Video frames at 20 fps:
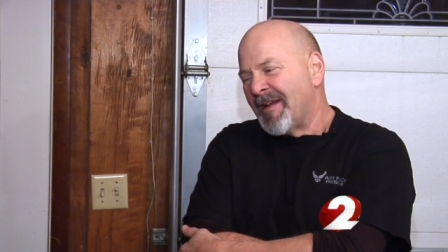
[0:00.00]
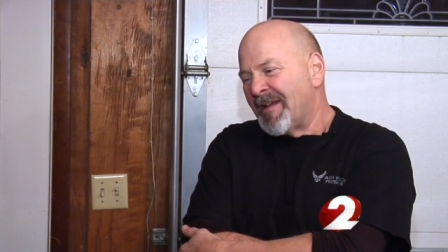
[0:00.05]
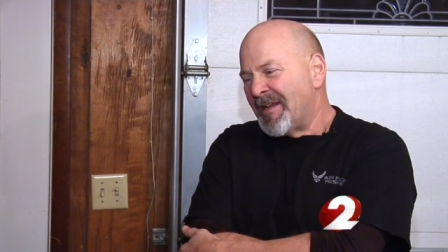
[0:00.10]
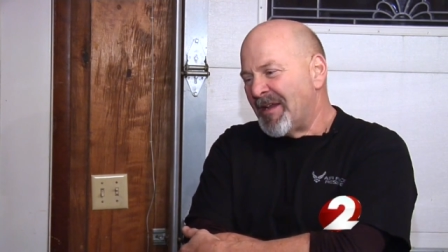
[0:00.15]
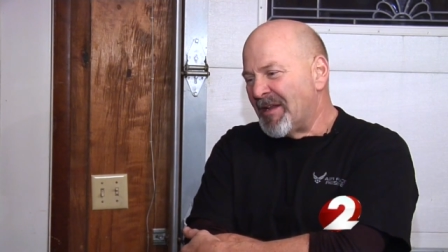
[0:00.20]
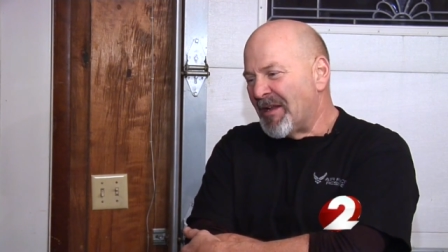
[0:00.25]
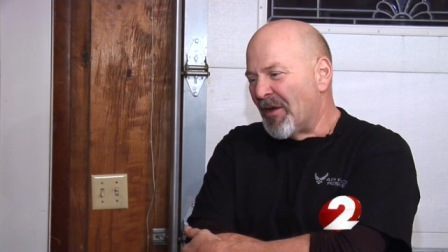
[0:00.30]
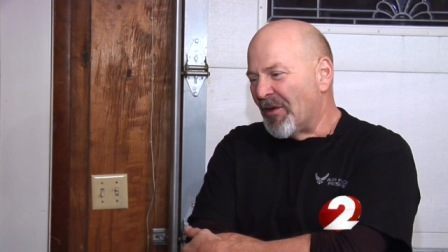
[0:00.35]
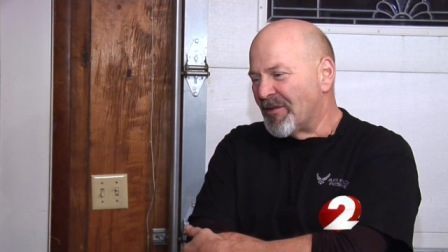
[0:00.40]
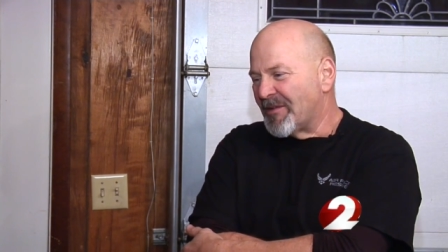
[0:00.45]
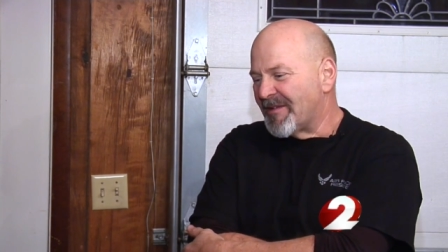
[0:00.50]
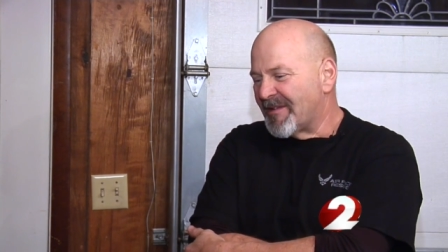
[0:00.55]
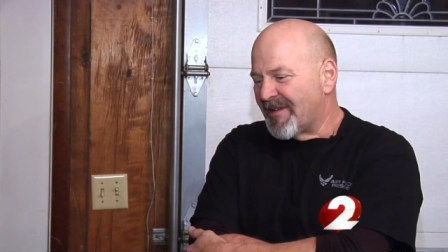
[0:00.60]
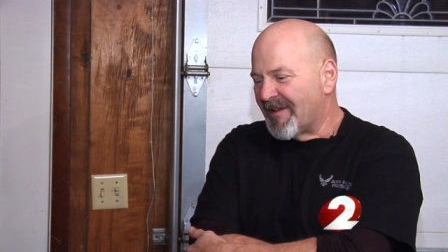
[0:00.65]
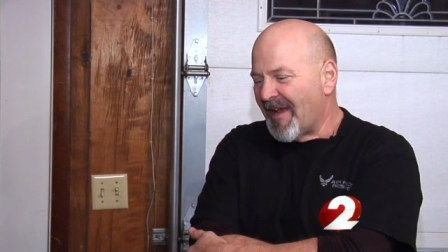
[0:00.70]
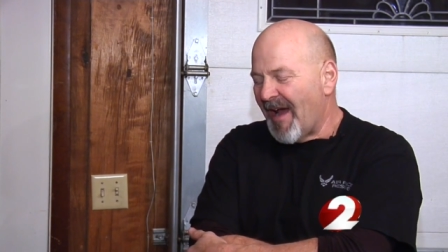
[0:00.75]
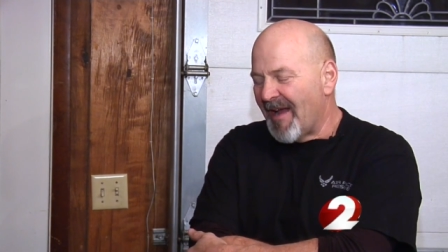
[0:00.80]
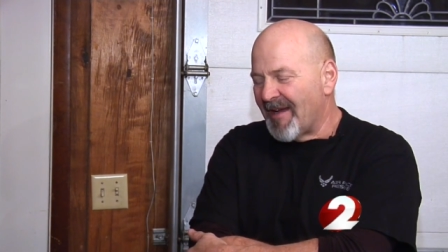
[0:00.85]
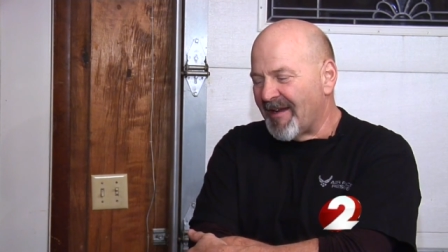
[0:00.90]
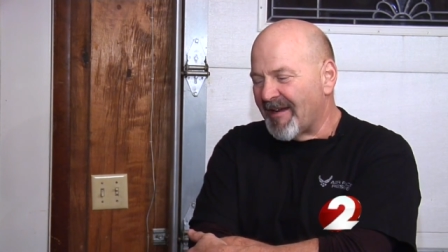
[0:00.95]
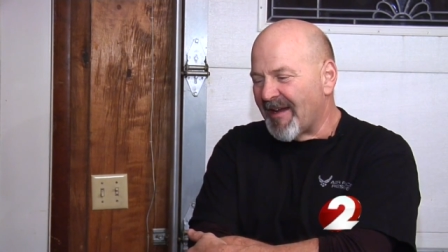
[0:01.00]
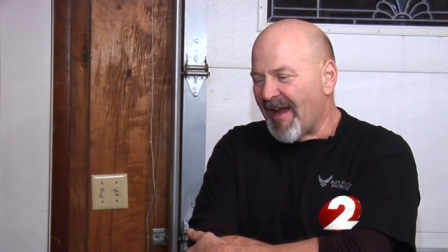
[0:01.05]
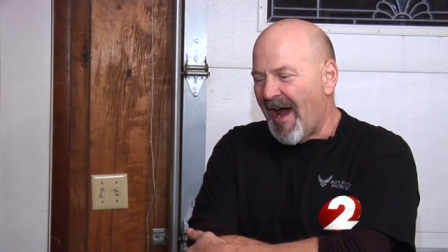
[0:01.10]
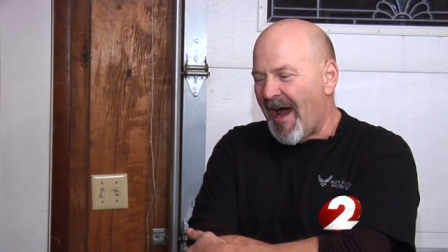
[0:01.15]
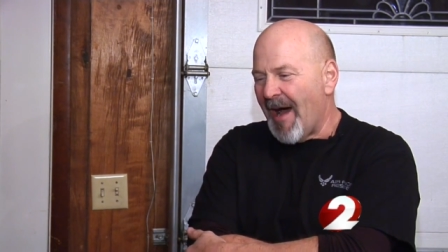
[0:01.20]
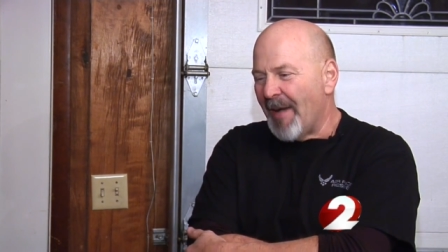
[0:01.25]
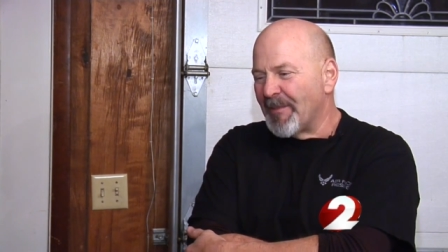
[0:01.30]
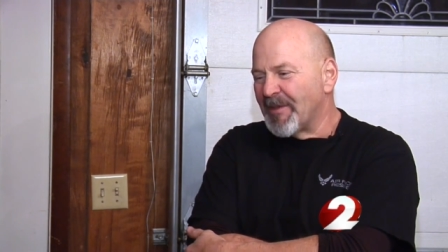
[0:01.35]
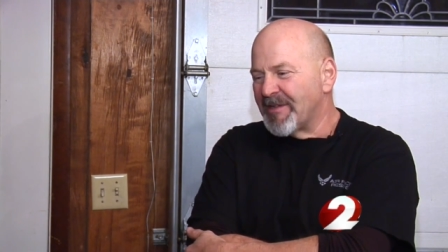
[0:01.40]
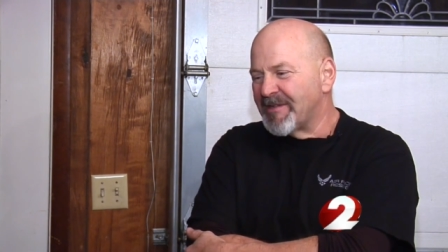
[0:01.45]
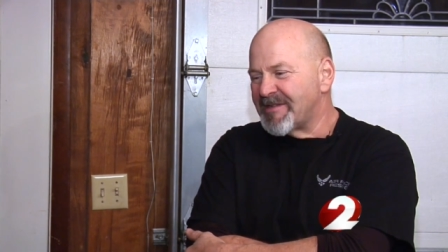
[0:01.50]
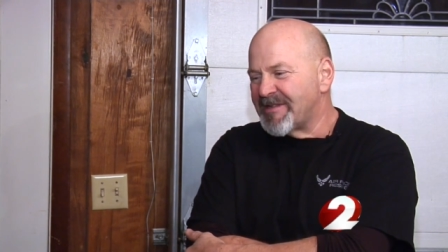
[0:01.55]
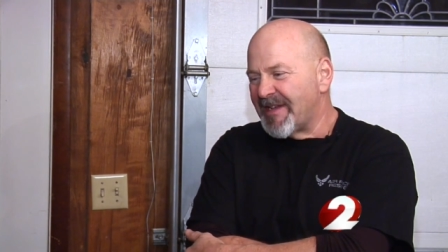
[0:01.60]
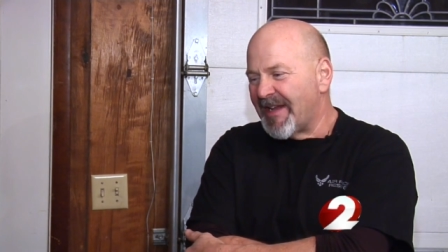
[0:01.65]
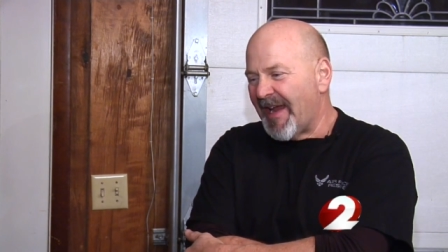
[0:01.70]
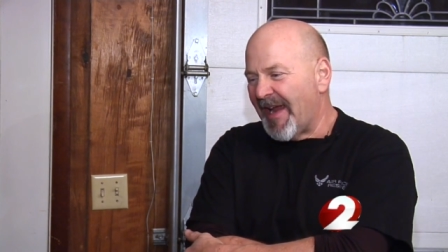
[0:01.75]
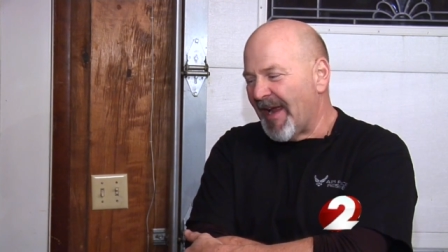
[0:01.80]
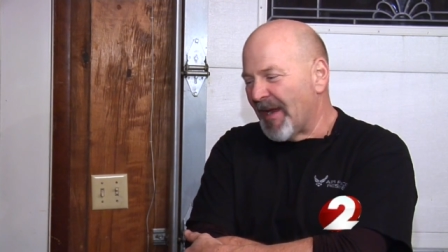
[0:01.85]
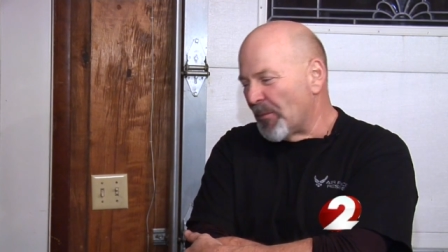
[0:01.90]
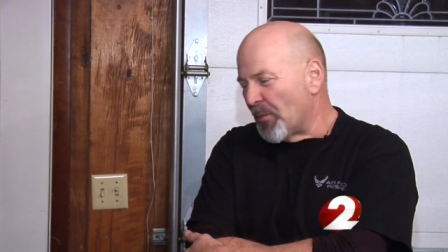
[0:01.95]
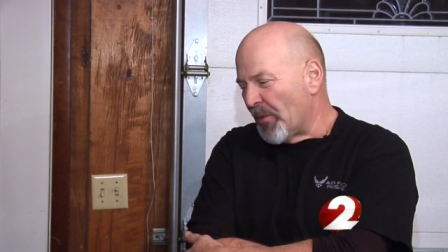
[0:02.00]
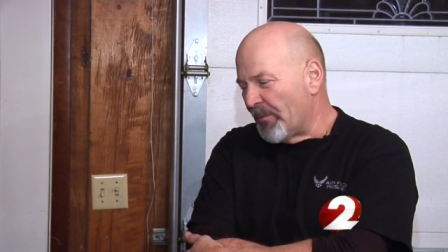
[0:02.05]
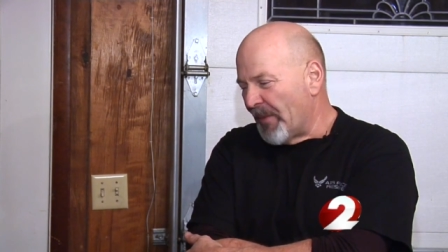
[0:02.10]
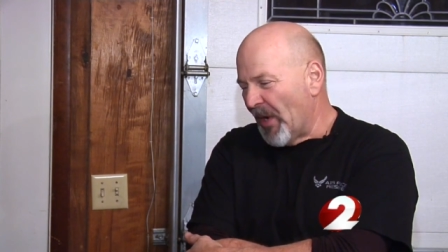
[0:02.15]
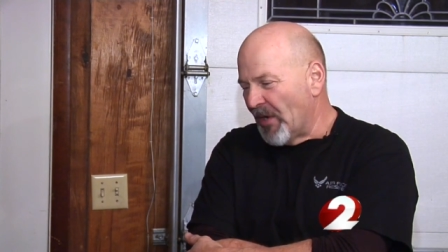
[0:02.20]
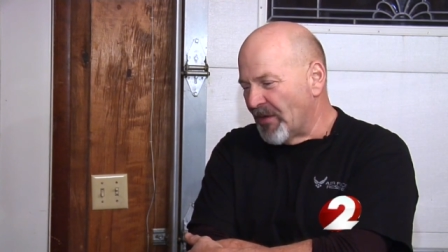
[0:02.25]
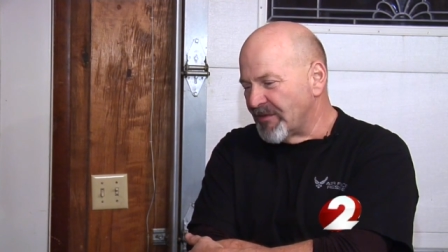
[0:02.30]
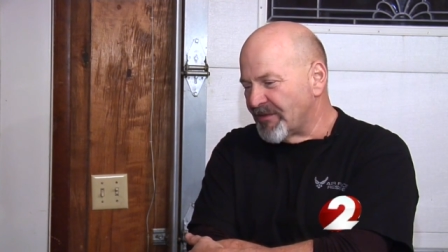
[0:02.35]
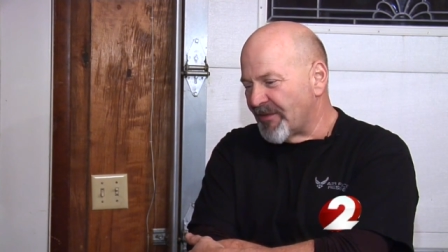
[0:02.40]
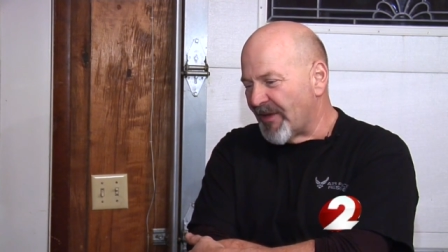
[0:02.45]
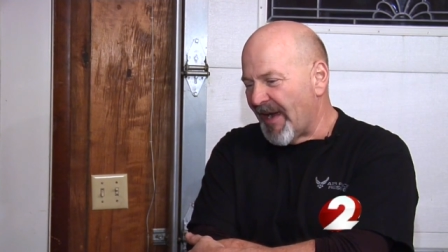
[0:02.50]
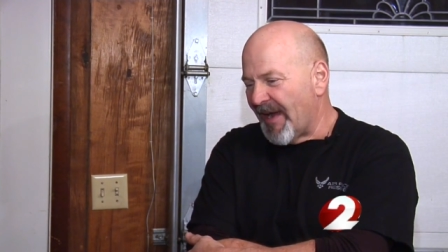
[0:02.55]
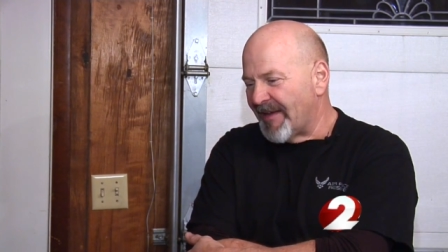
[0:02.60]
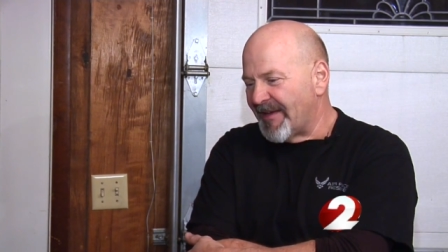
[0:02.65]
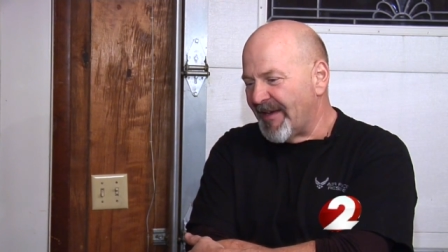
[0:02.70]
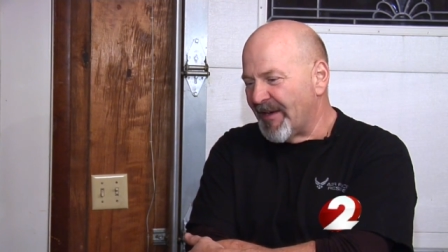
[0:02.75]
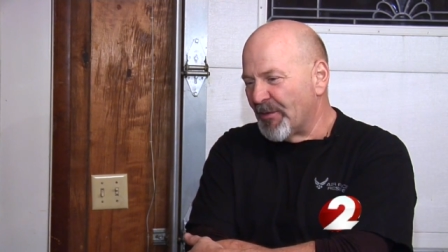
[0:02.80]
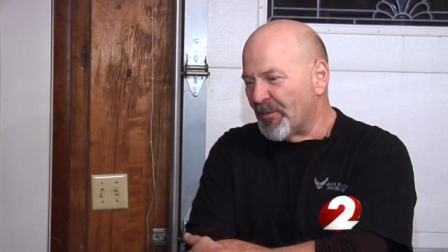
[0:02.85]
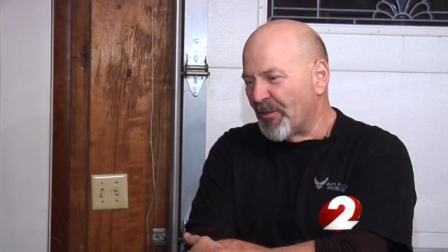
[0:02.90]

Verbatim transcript: you know, it's kind of common to see animal bones around here.